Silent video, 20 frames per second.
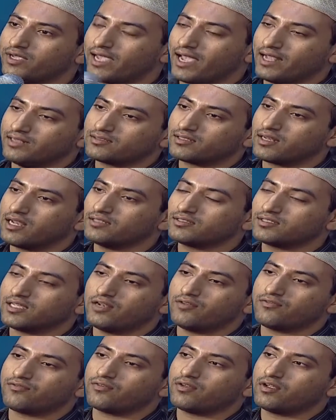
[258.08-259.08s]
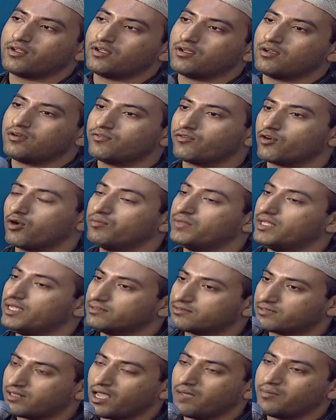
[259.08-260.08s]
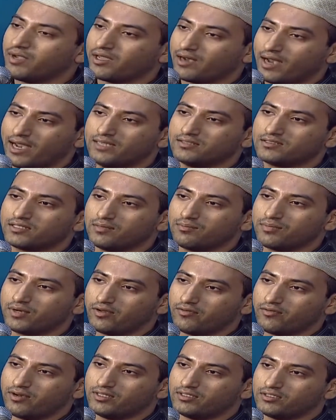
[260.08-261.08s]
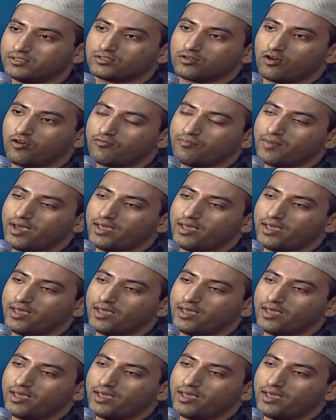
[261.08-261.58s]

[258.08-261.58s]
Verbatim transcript: we cancel ourselves from the Islamic rights and privileges of